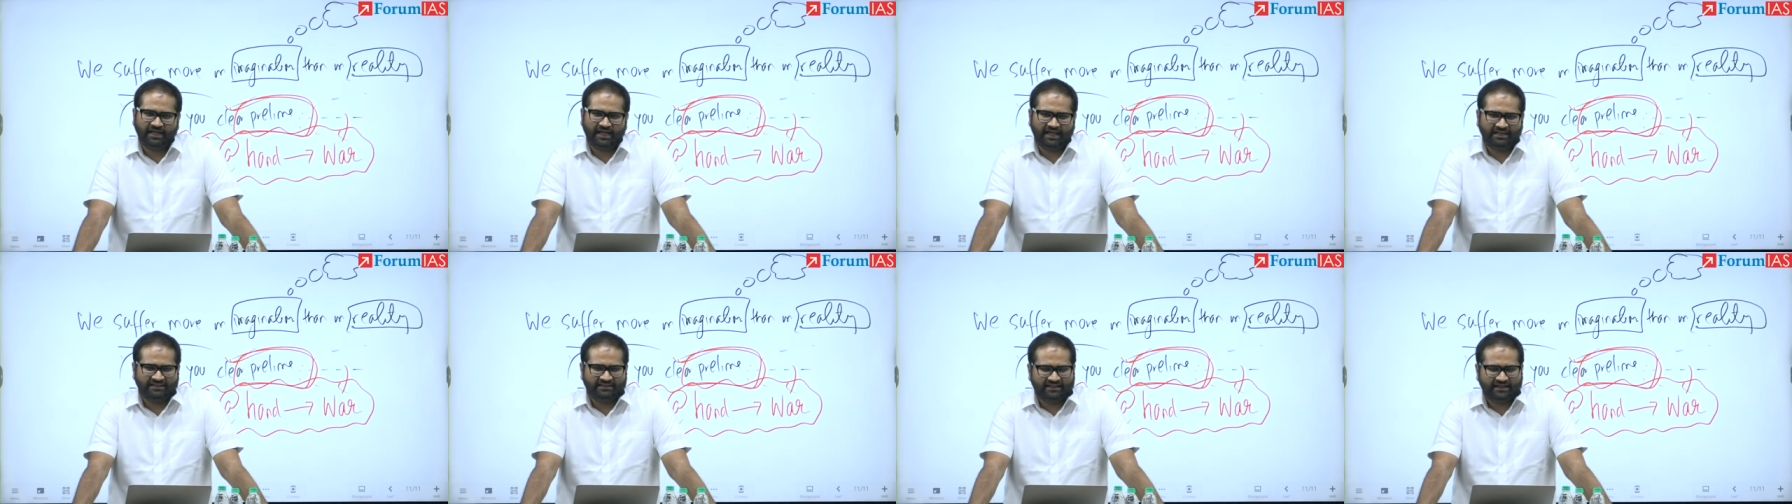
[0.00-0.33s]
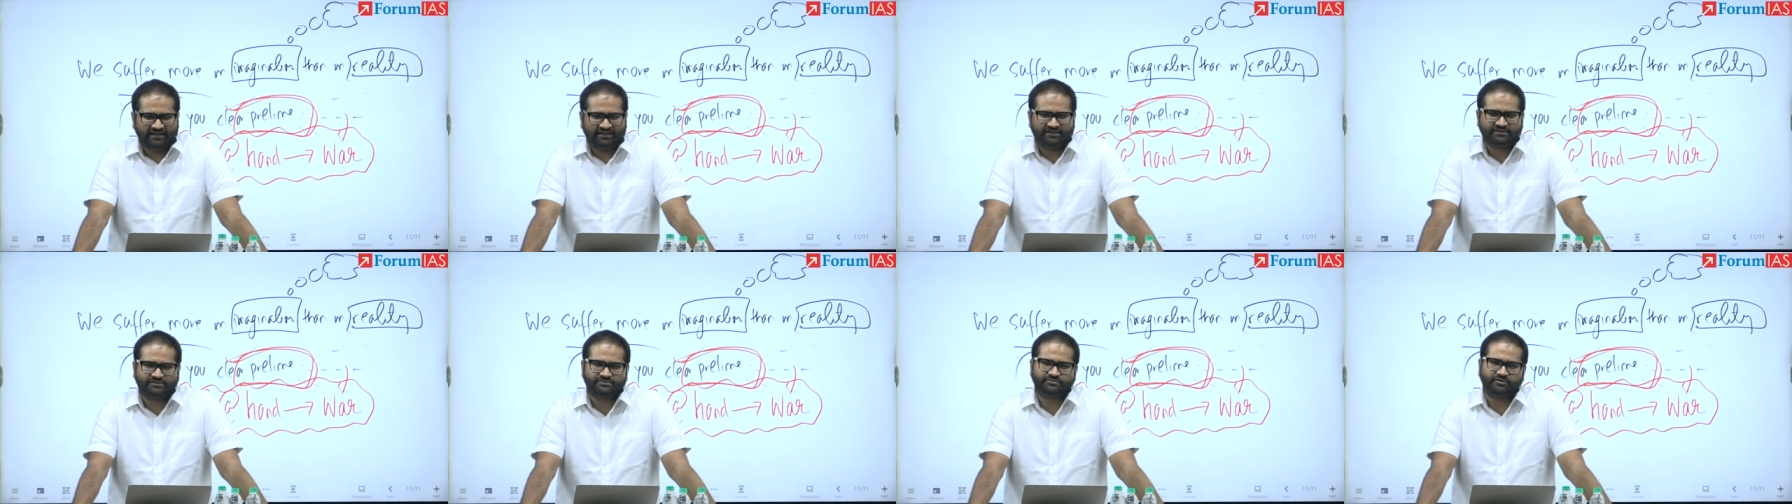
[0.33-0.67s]
and
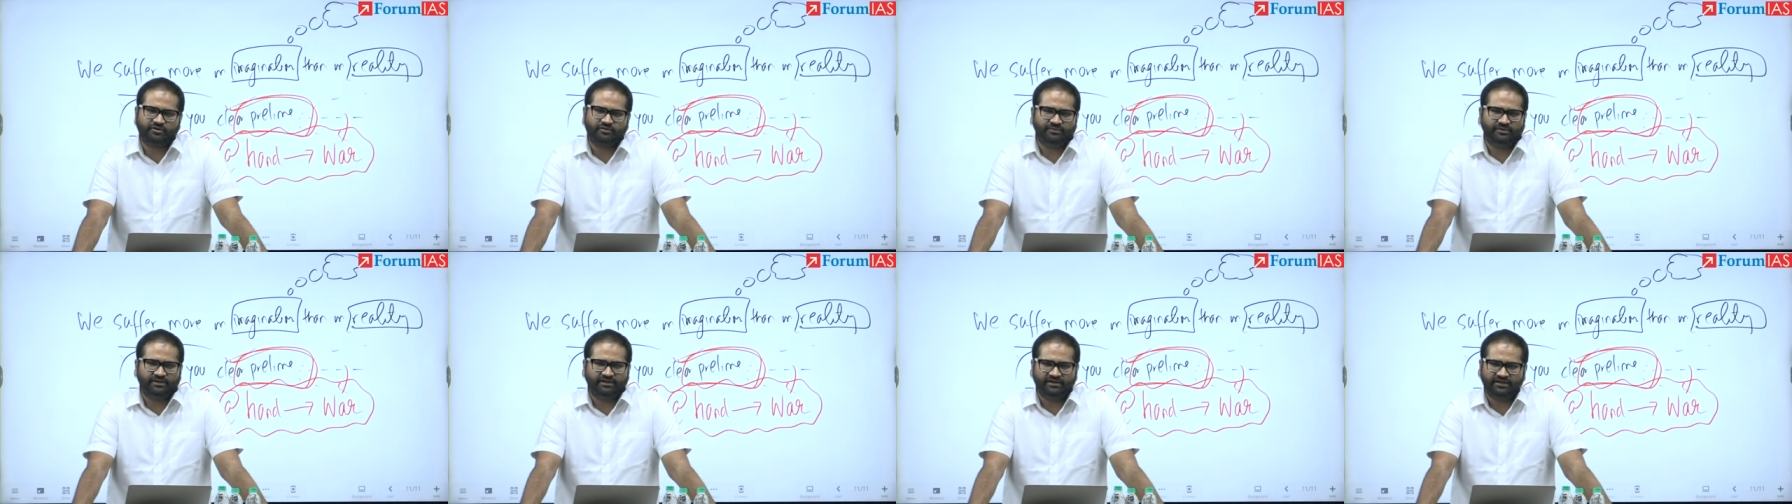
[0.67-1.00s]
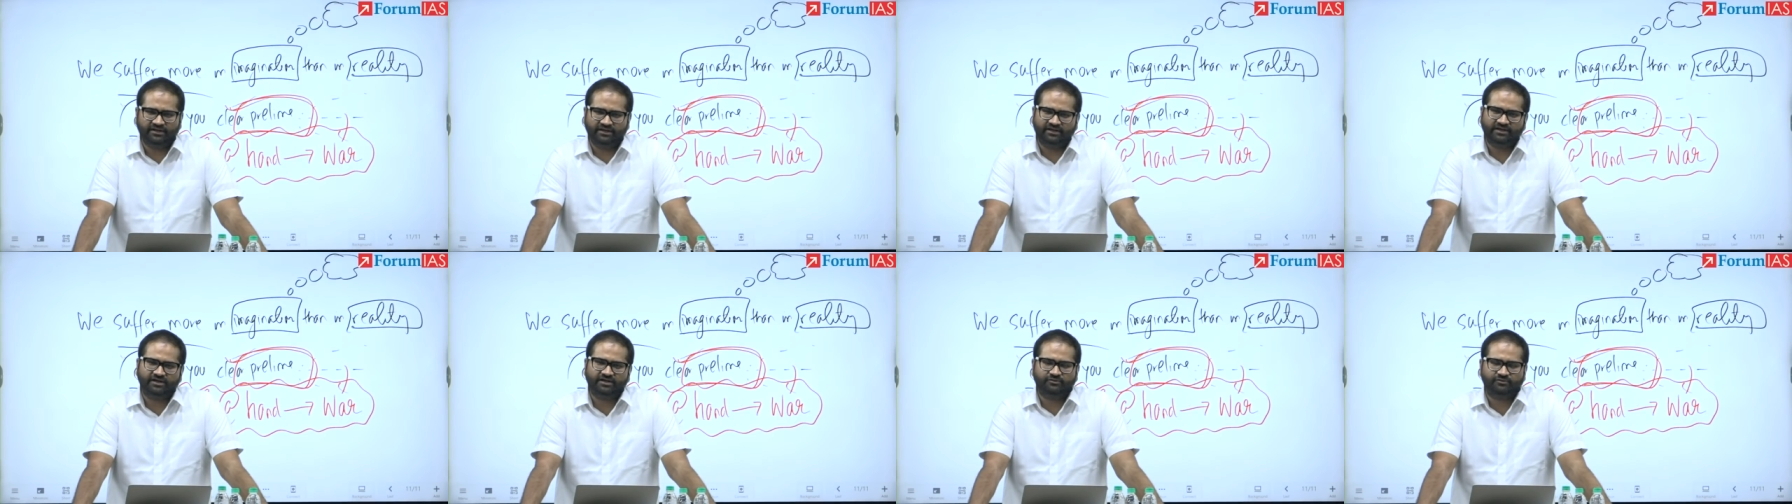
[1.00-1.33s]
that is probably
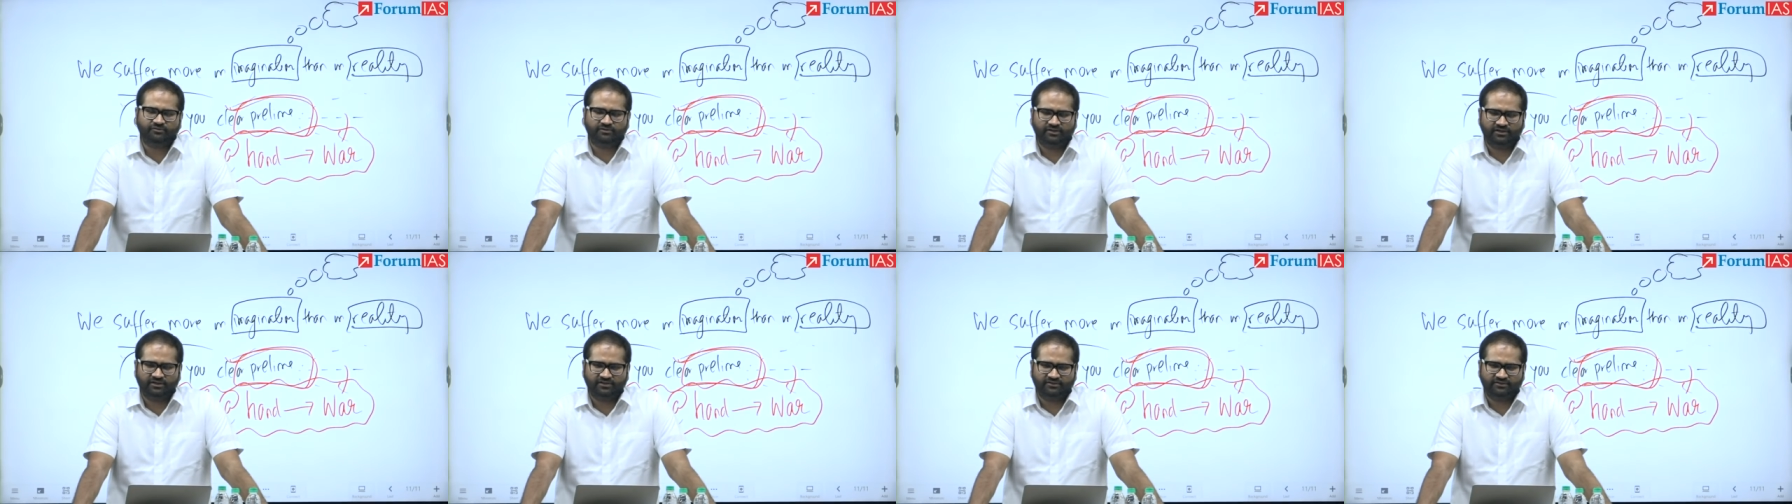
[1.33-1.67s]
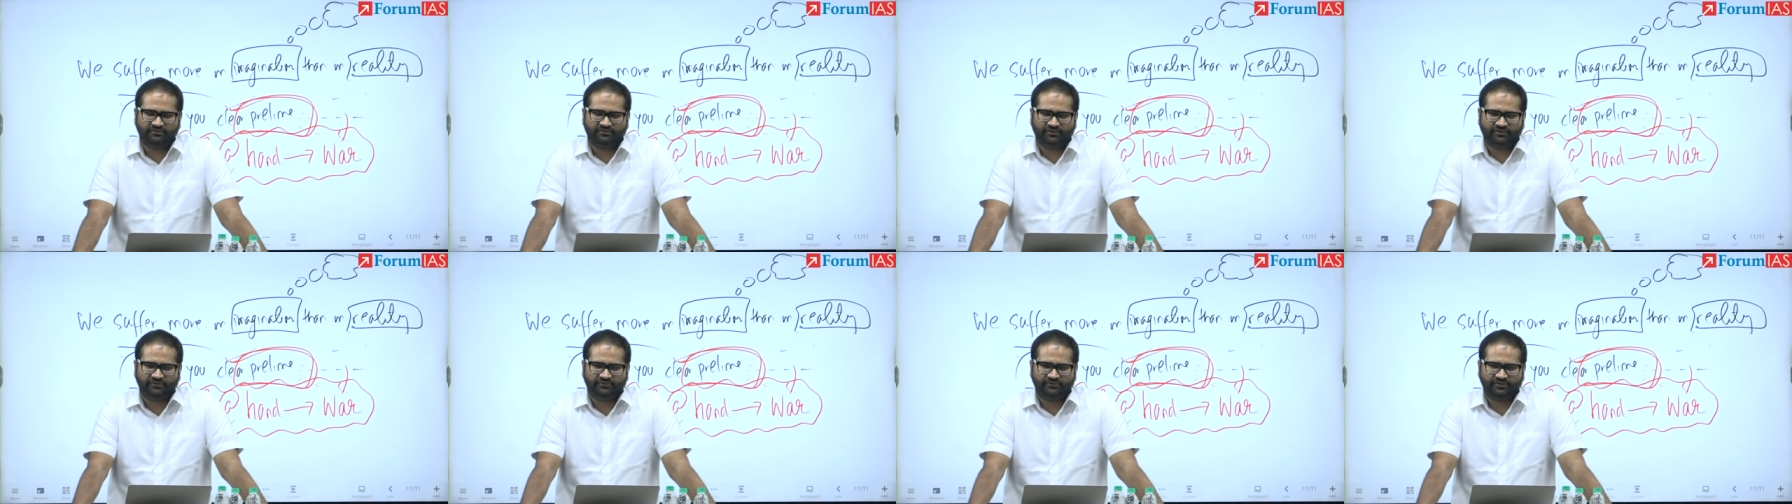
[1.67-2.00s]
needed to clear
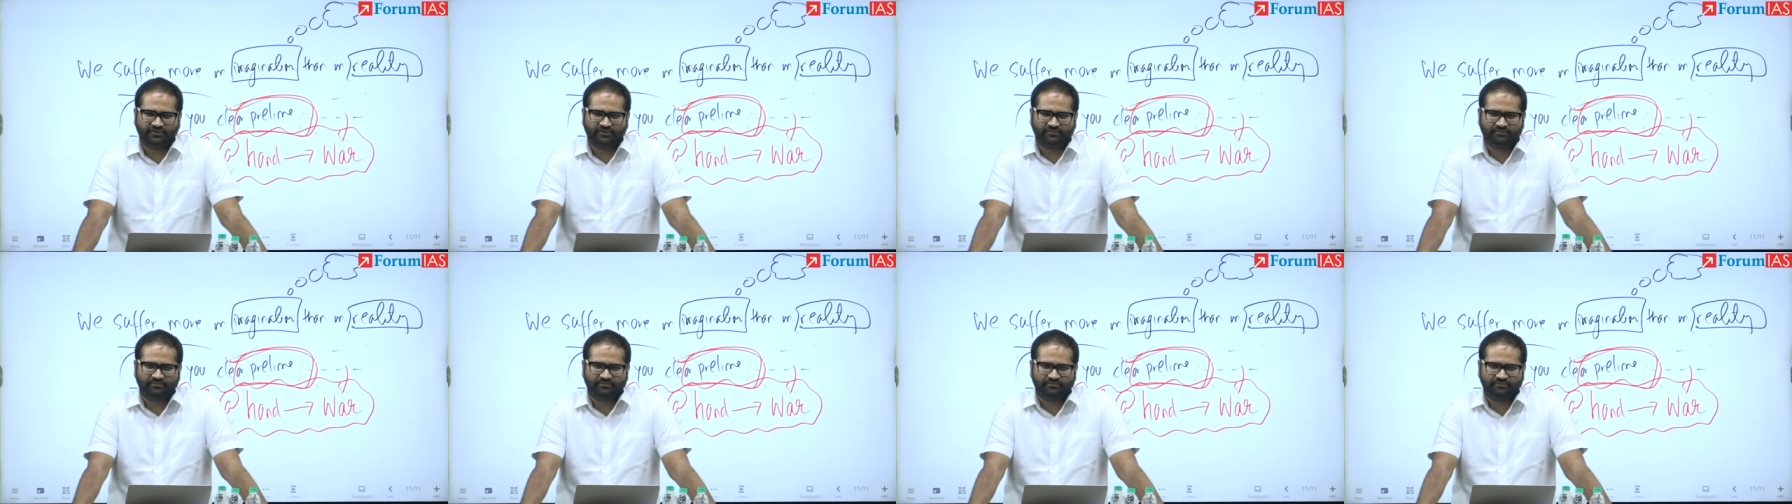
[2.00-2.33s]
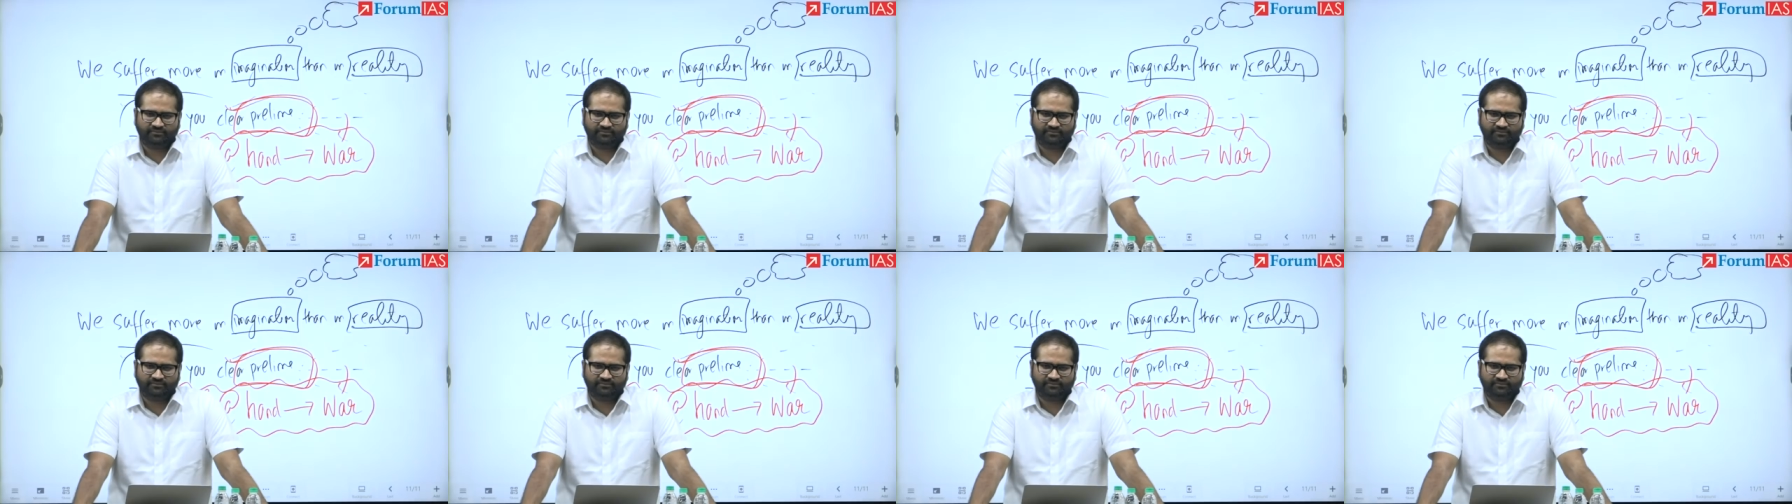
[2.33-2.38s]
this exam.